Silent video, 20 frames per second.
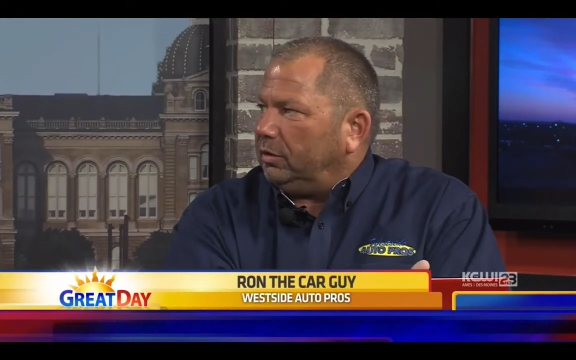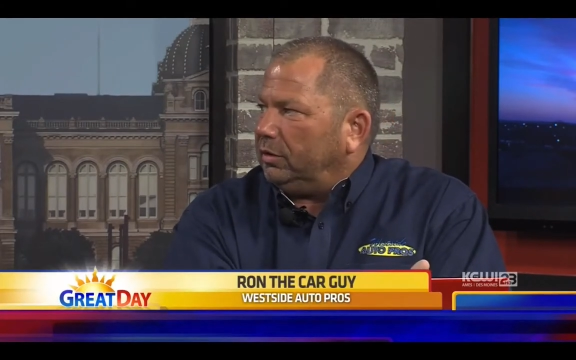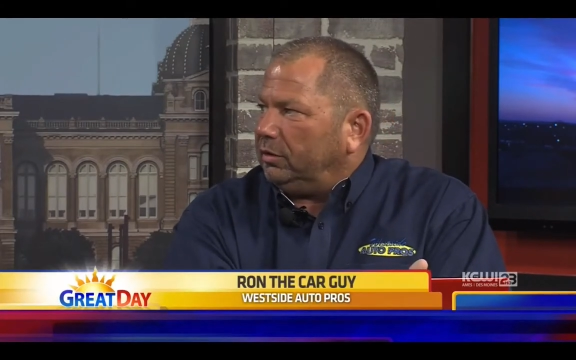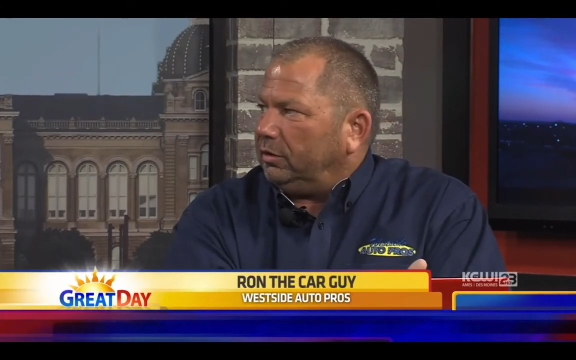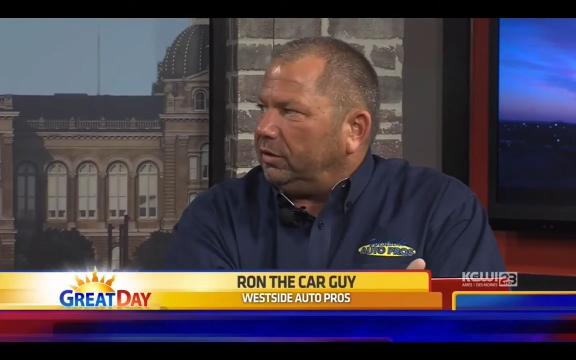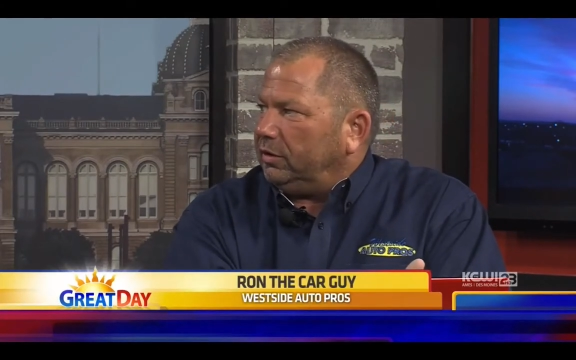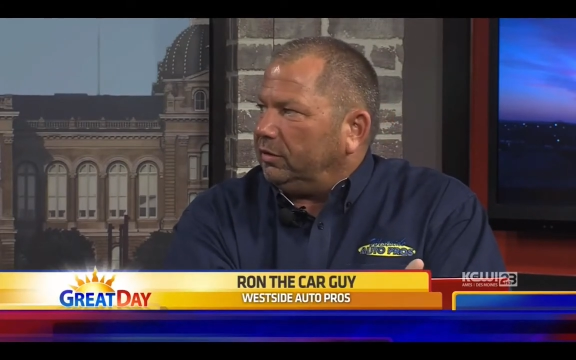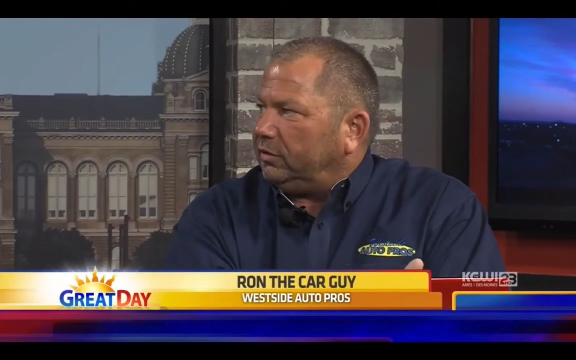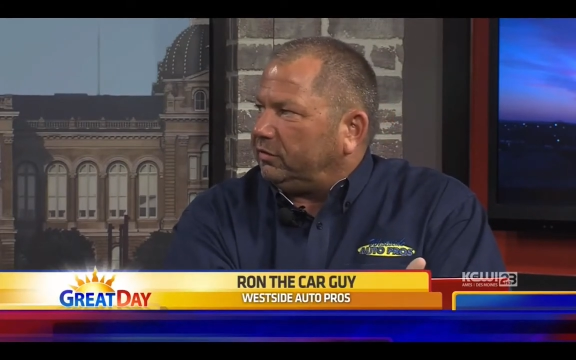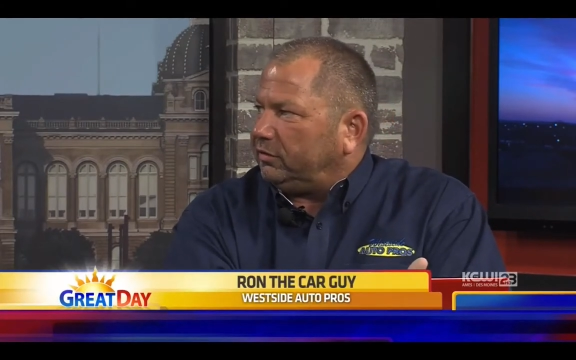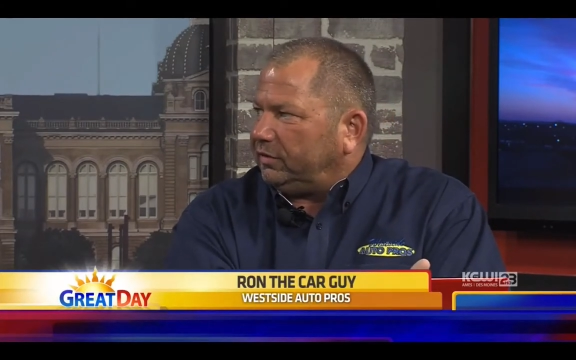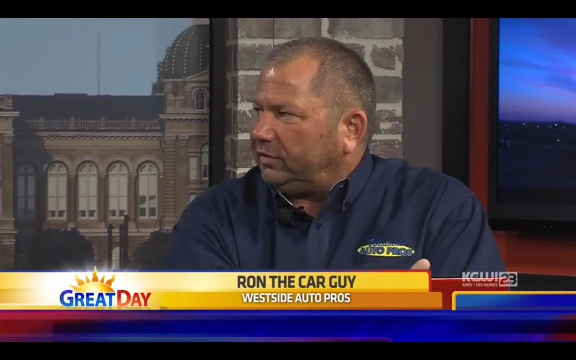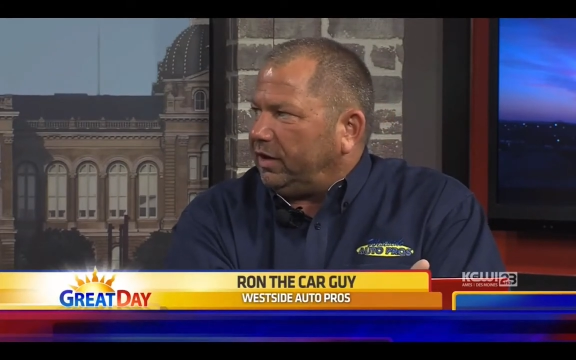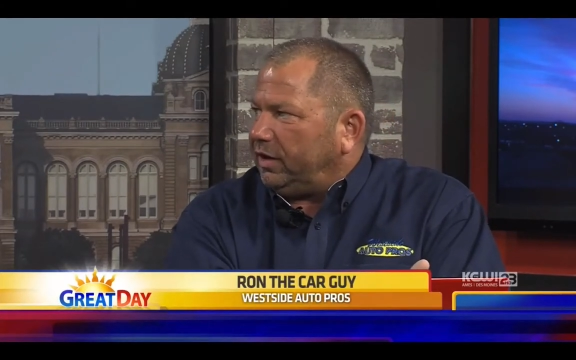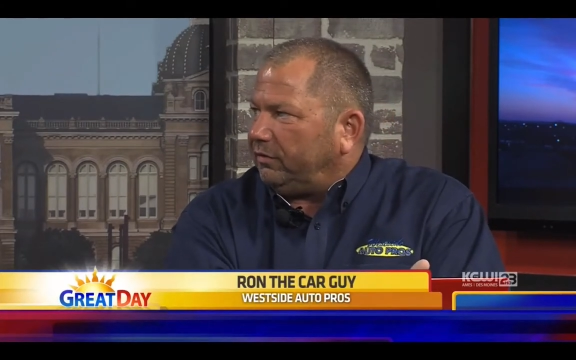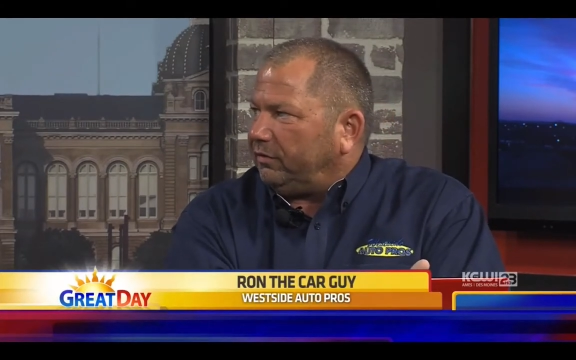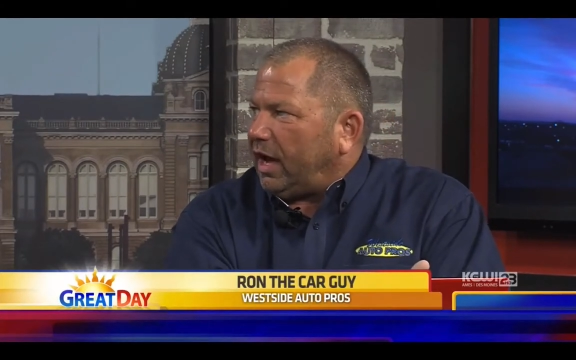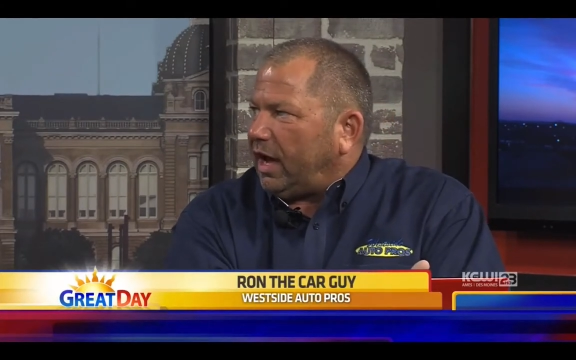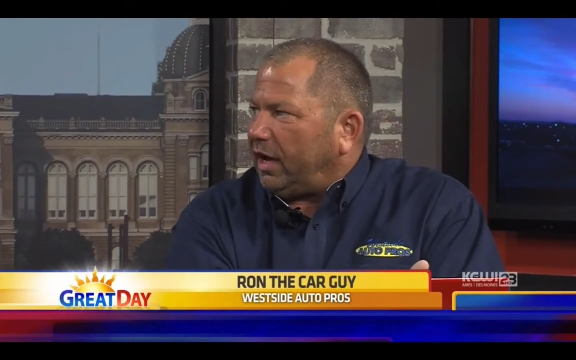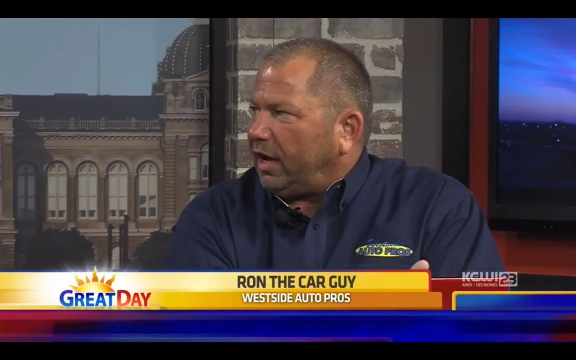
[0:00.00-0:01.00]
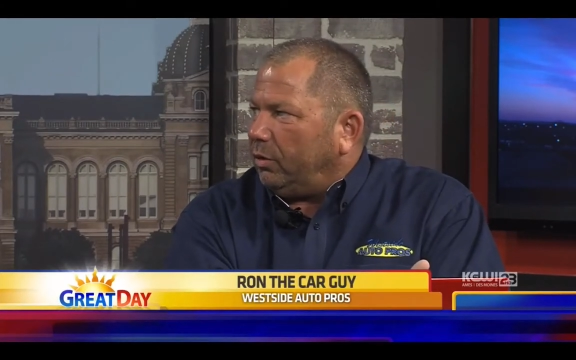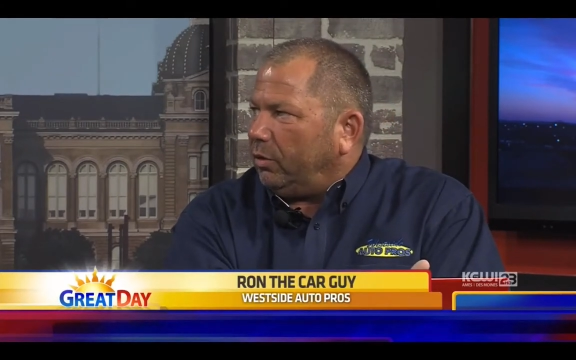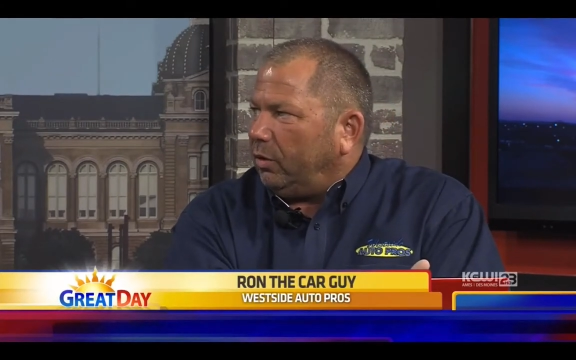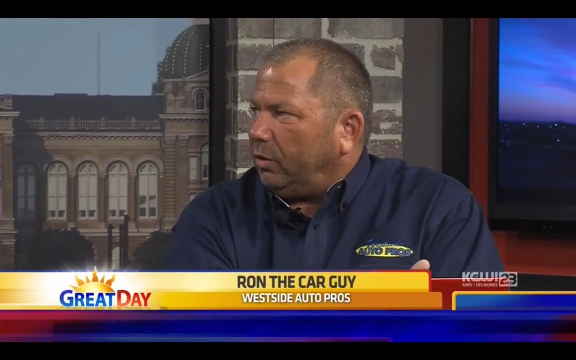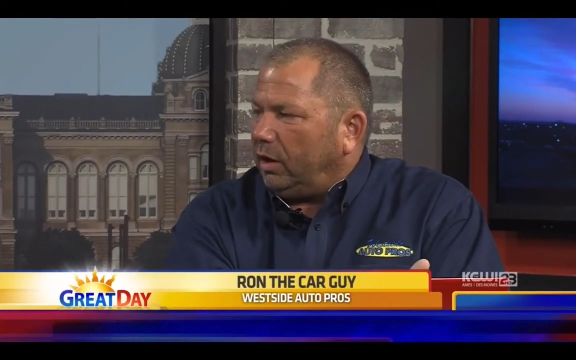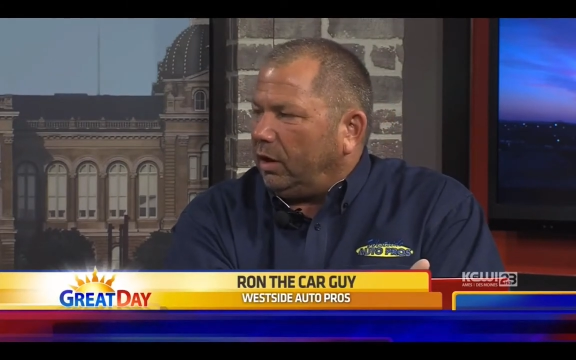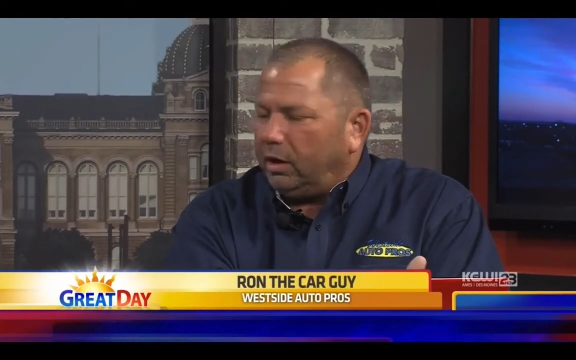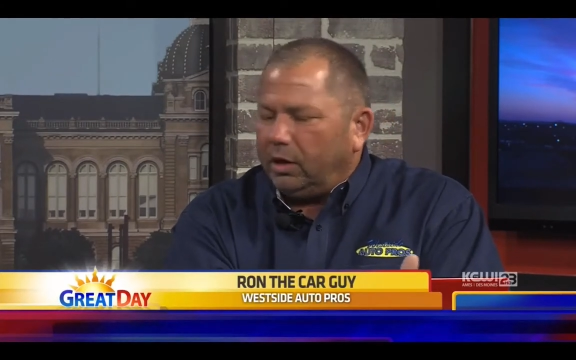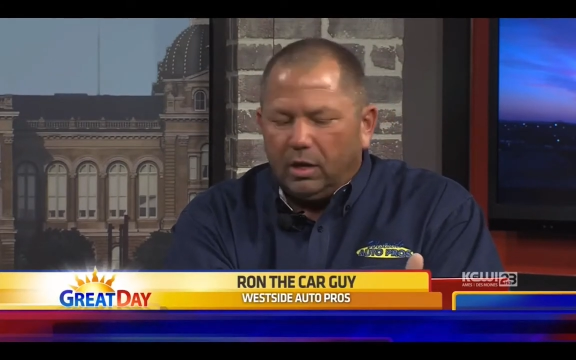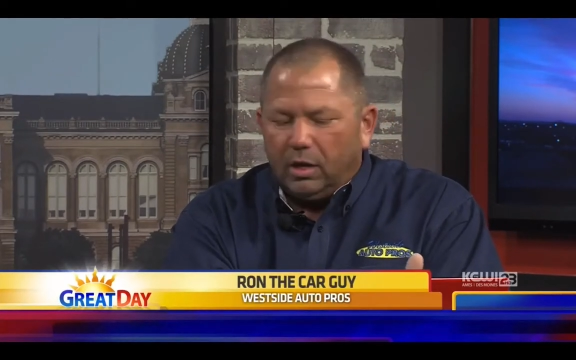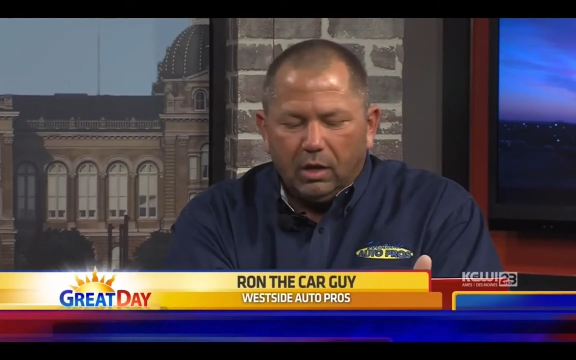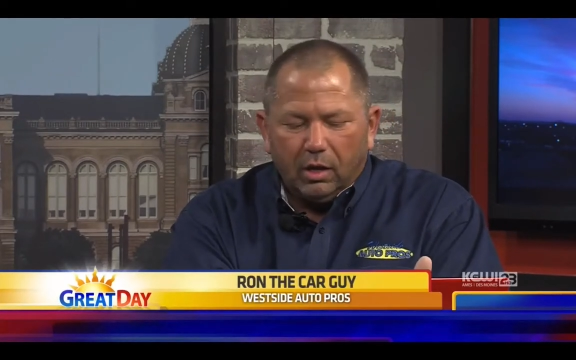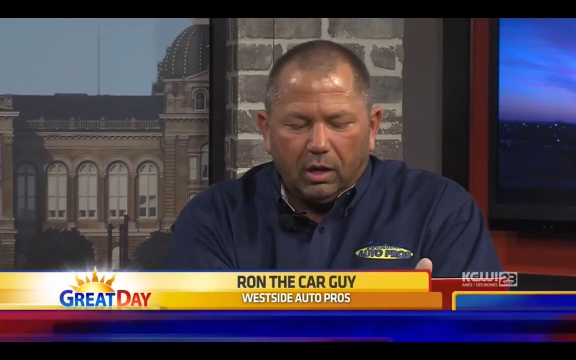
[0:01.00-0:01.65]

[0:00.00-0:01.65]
in the state of Iowa.